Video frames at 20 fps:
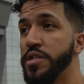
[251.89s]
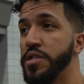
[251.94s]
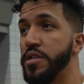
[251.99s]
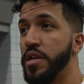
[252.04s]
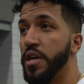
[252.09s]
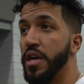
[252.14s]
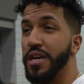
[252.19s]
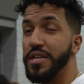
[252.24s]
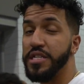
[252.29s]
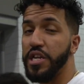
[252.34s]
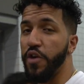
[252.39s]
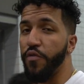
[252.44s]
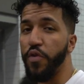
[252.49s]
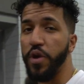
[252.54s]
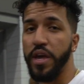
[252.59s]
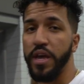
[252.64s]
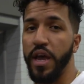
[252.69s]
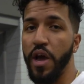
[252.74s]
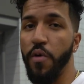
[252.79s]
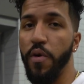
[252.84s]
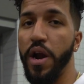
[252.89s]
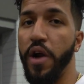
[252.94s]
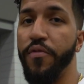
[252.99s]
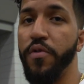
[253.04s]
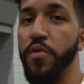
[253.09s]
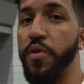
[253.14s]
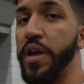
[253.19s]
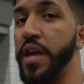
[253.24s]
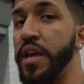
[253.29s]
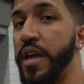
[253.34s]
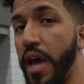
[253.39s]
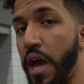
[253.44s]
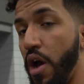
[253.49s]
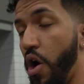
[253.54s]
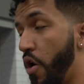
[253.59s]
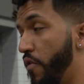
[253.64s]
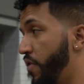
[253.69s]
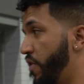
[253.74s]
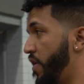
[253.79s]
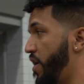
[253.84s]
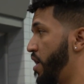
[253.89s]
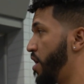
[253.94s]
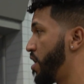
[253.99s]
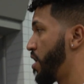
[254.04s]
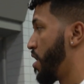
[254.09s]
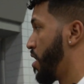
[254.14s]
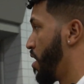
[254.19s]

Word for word: see if we can get whatever we can get over there.